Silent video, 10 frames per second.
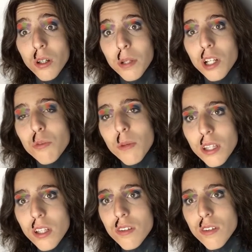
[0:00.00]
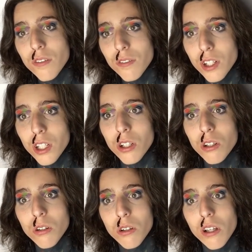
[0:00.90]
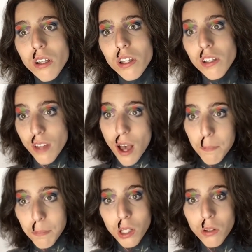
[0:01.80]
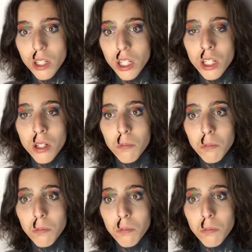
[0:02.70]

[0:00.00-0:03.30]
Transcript: because when this video is uploaded,